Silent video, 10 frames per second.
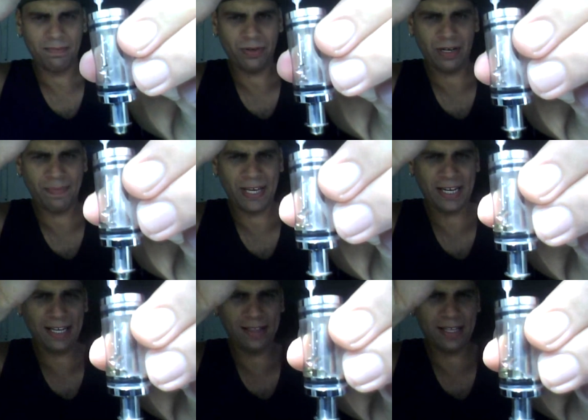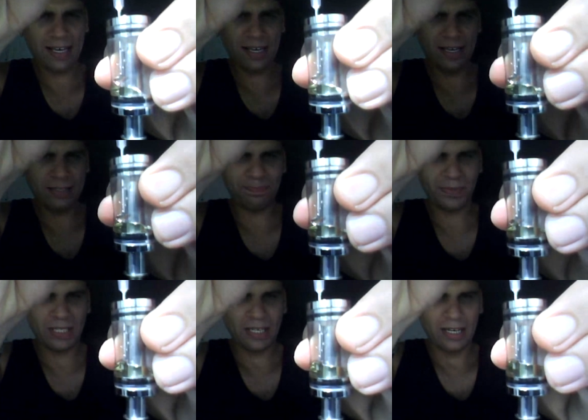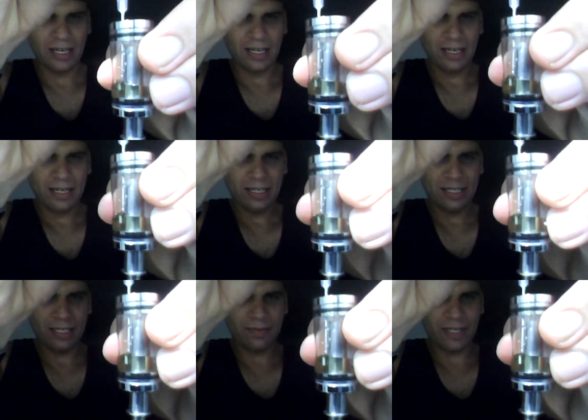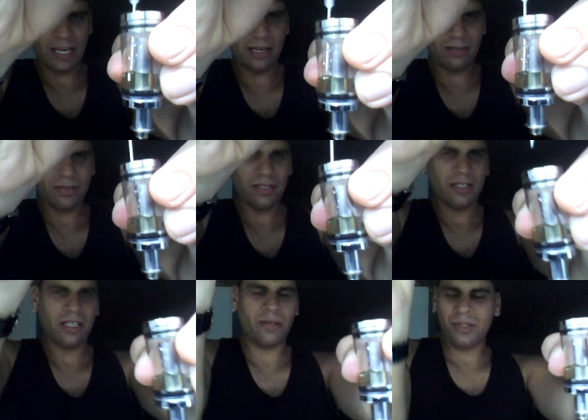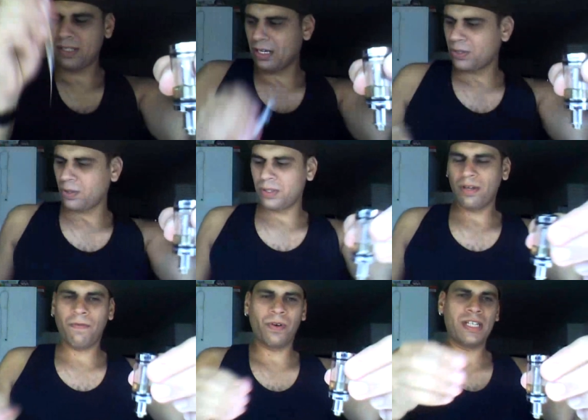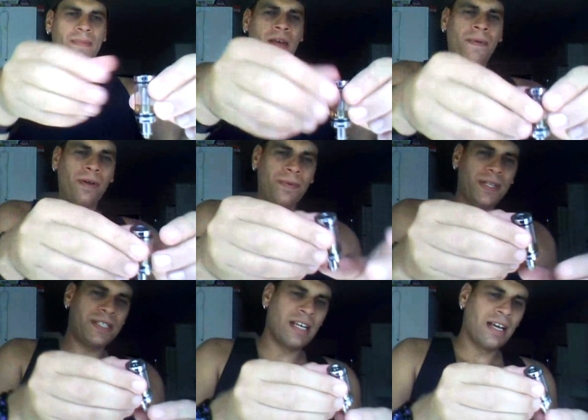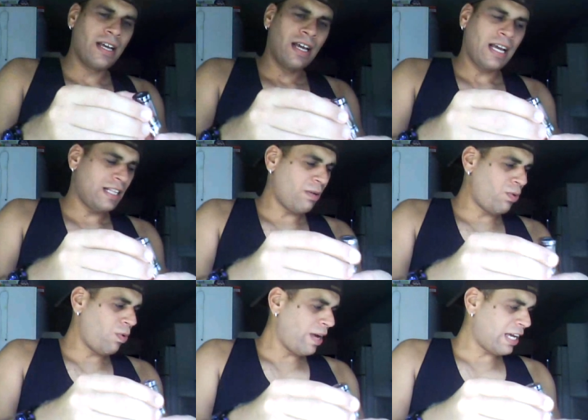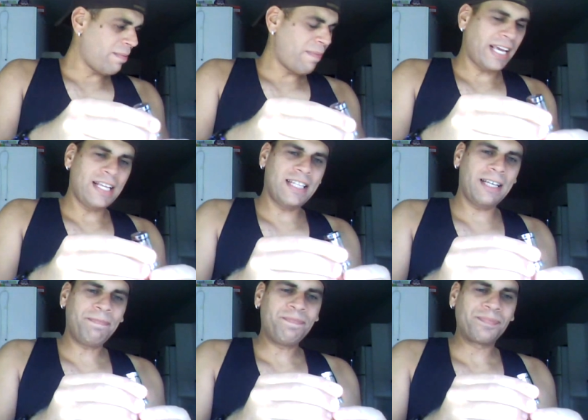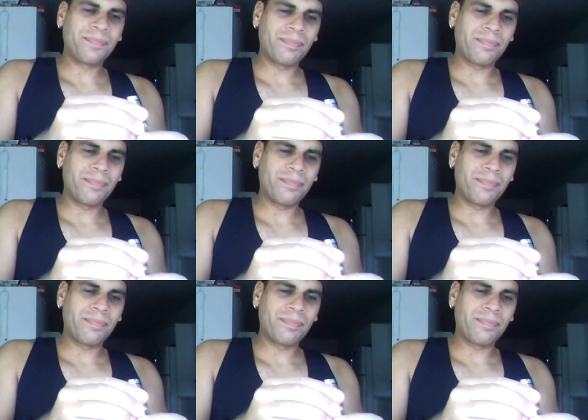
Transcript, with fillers: put a bit in there. There we go. That'll, that'll sort of do for a demo purpose. And then we'll whack it back in there